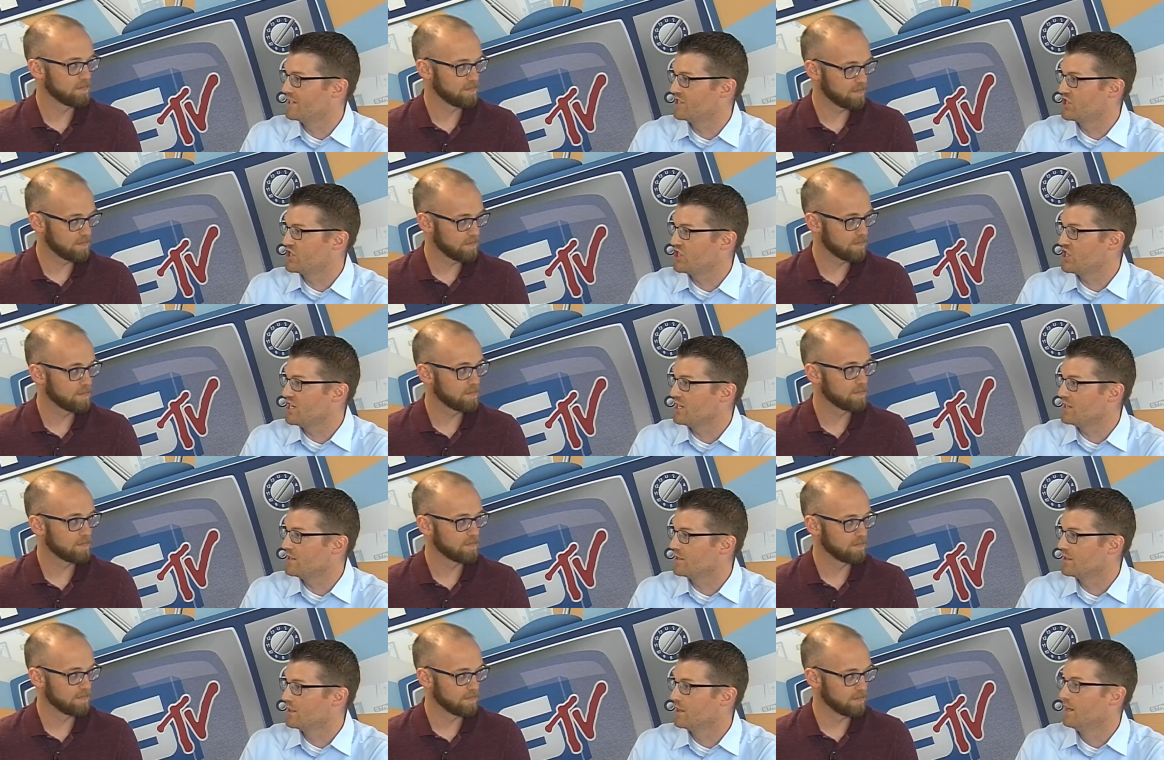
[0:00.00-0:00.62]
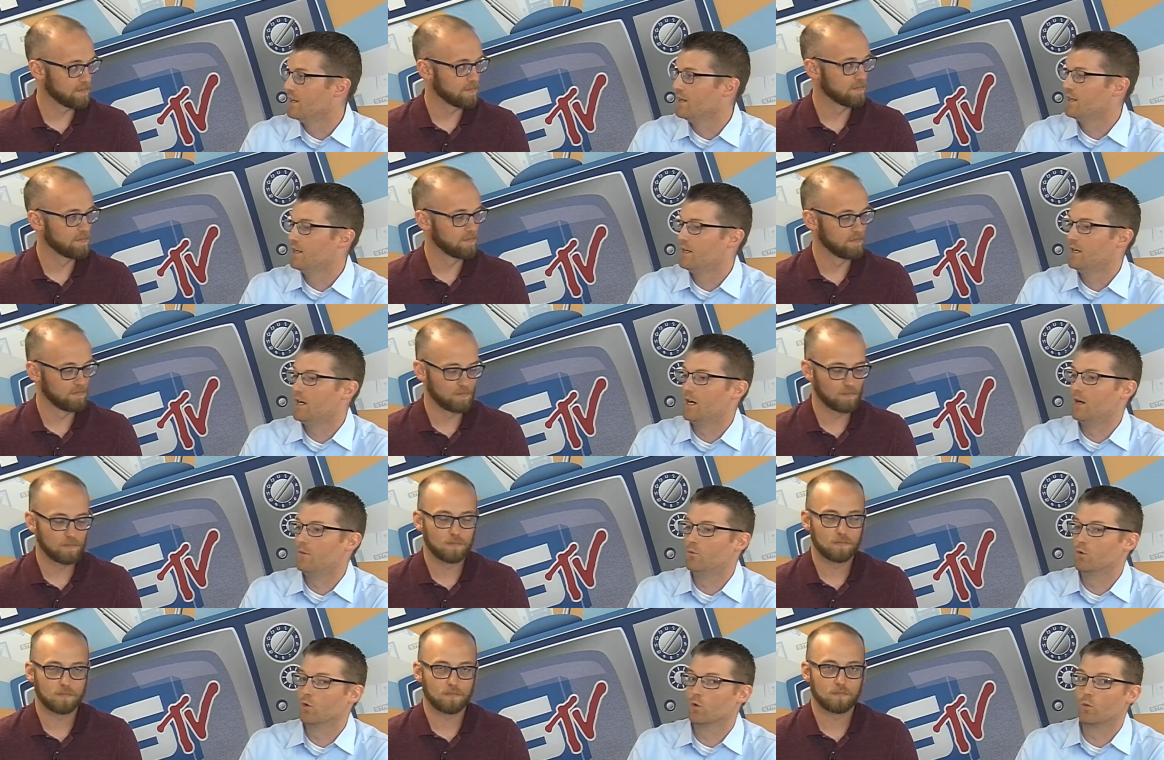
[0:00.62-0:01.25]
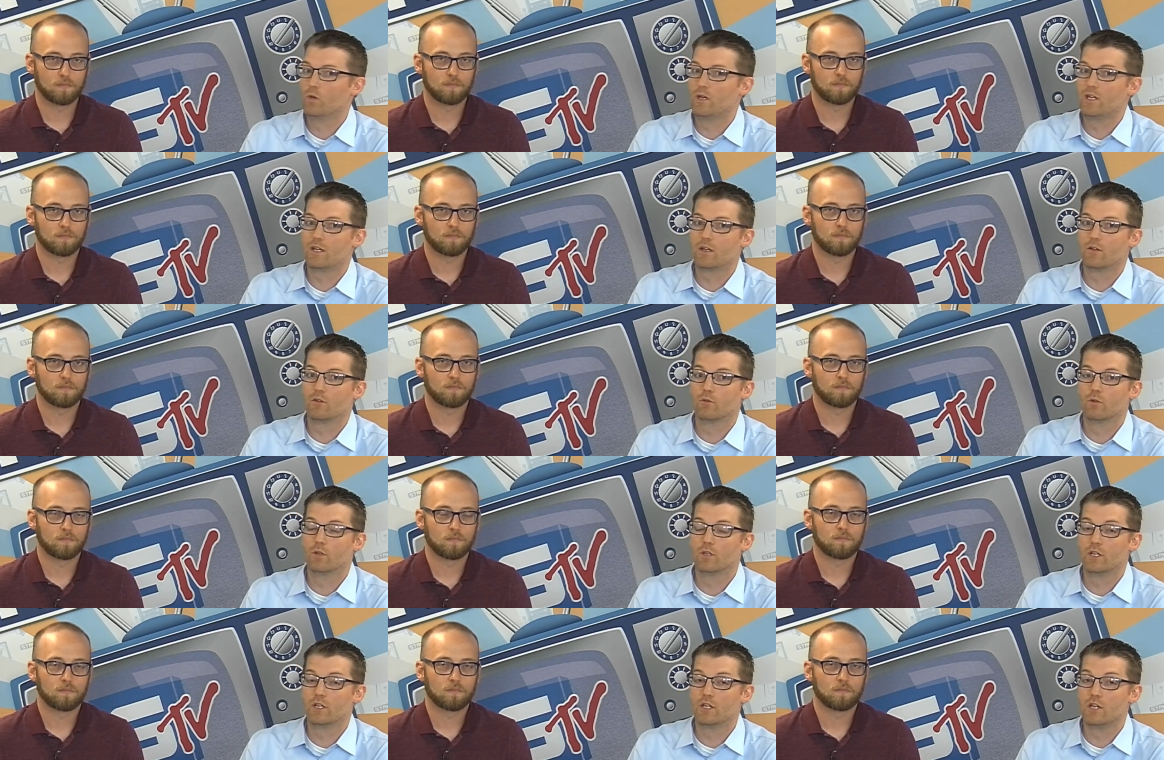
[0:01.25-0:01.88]
Speaker 1: that sheet mm-hmm. Where we
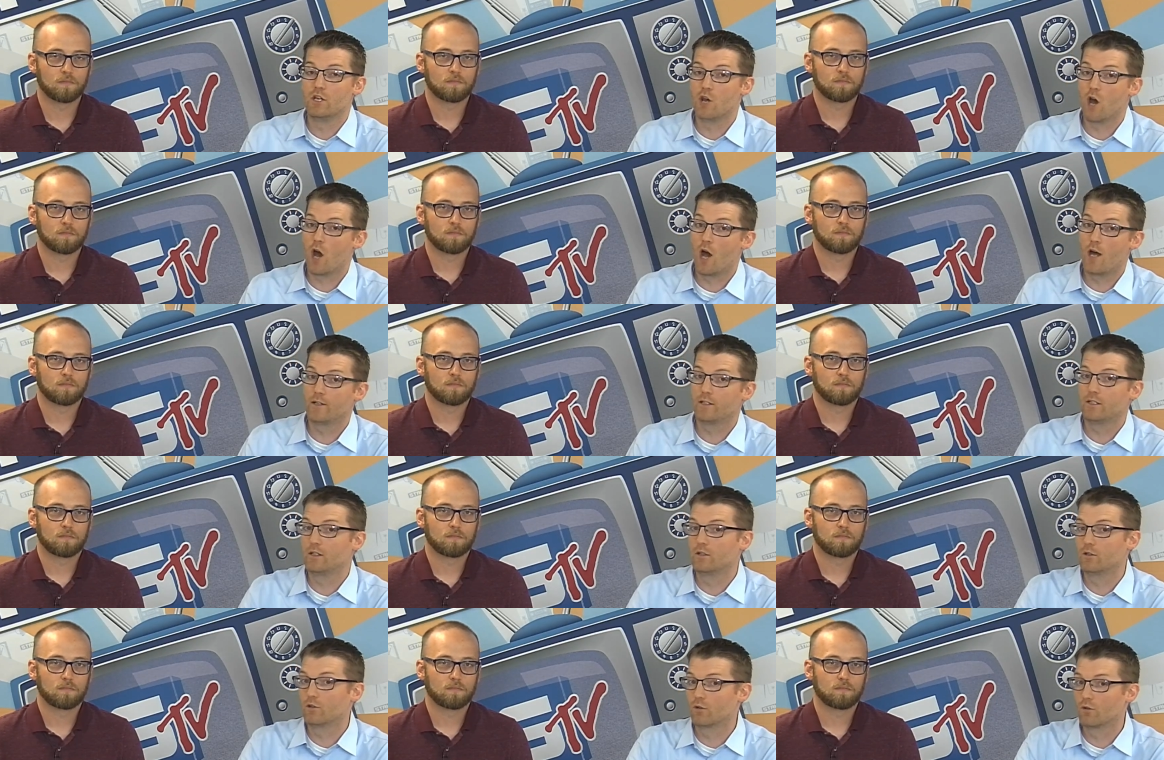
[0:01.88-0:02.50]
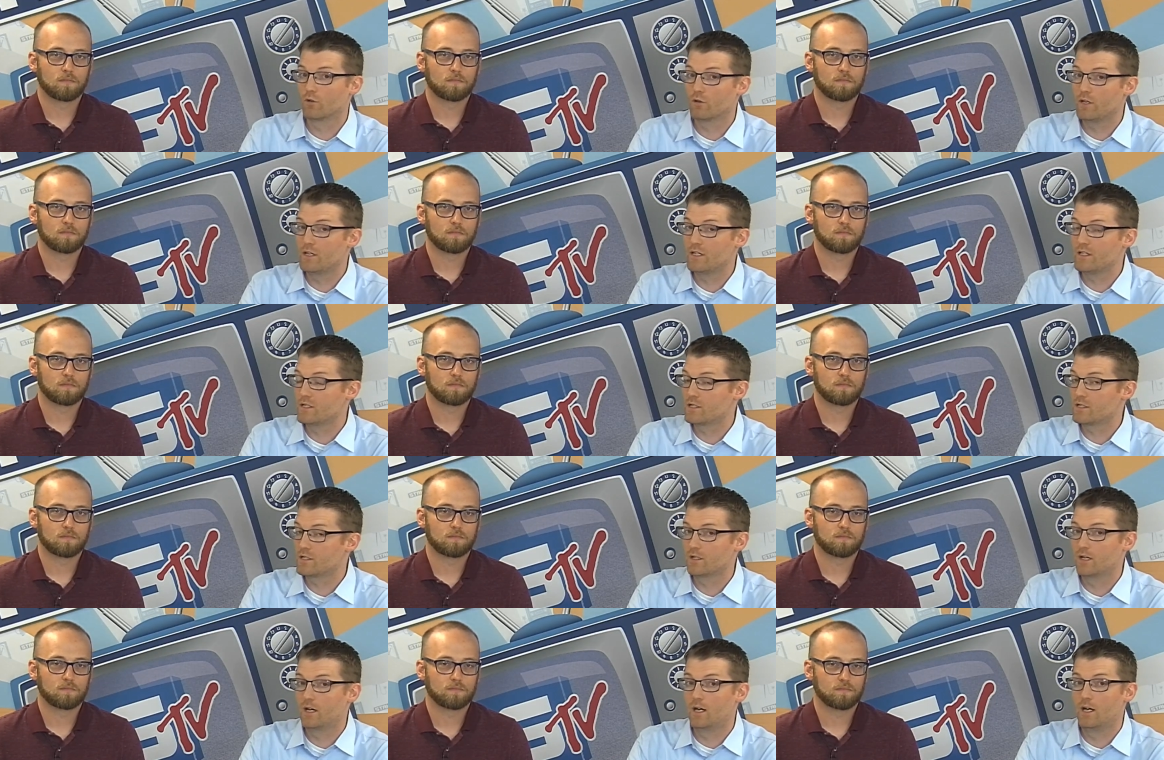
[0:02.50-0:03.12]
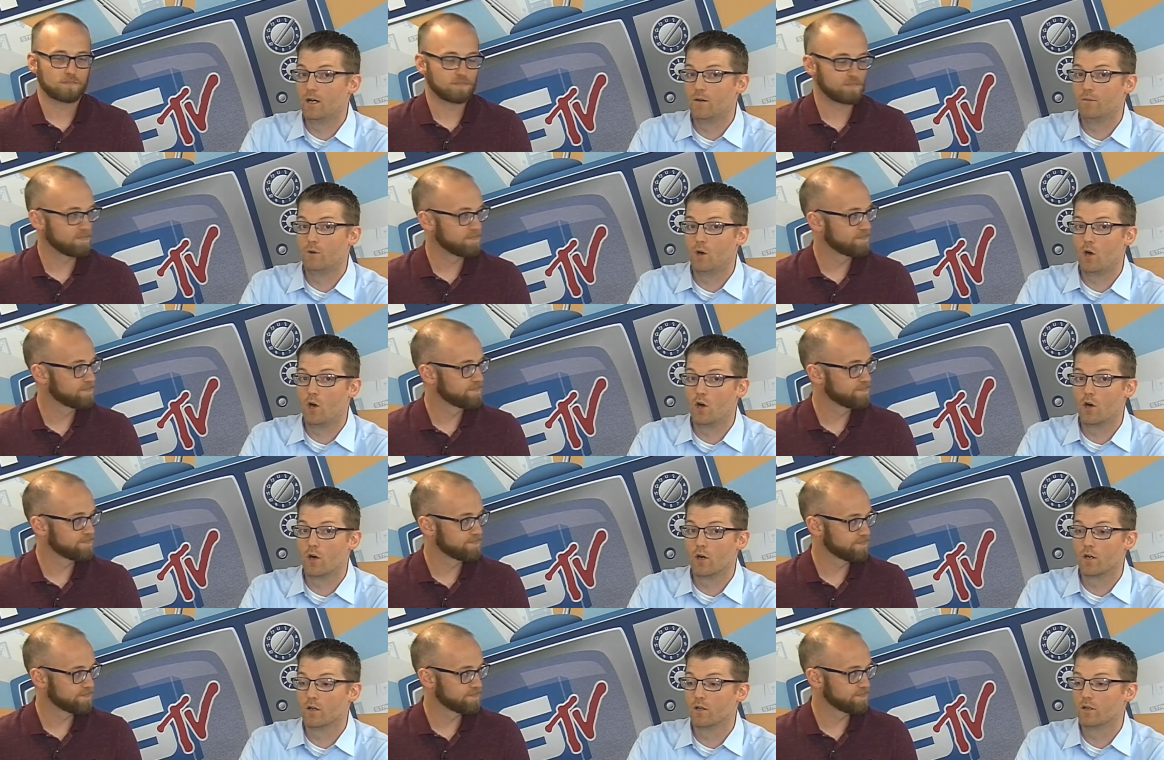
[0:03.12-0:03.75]
can really not increase
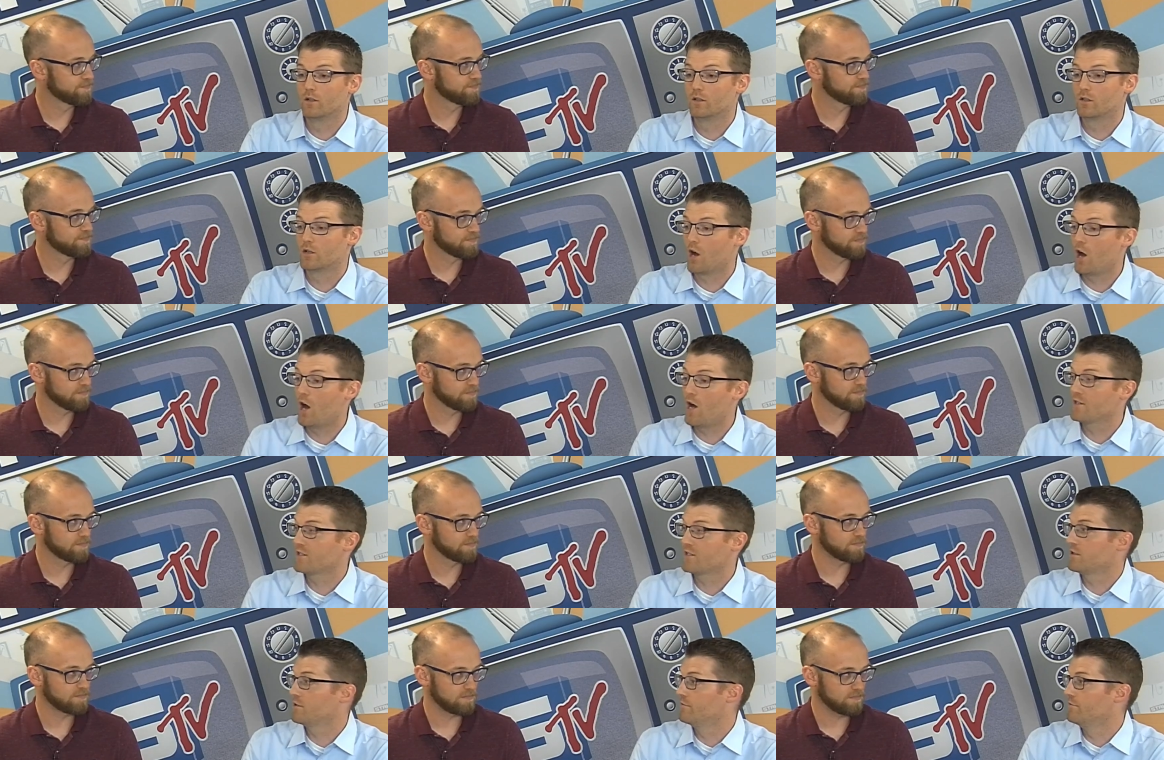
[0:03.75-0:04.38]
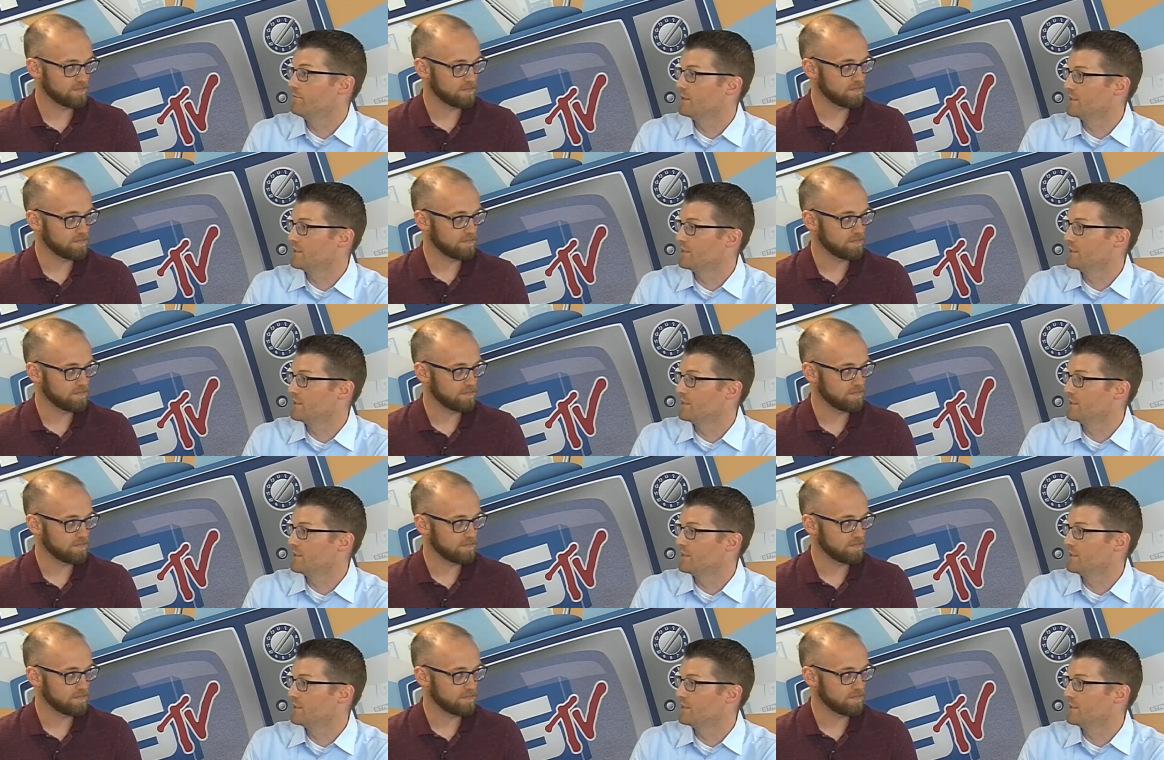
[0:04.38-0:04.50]
our cost of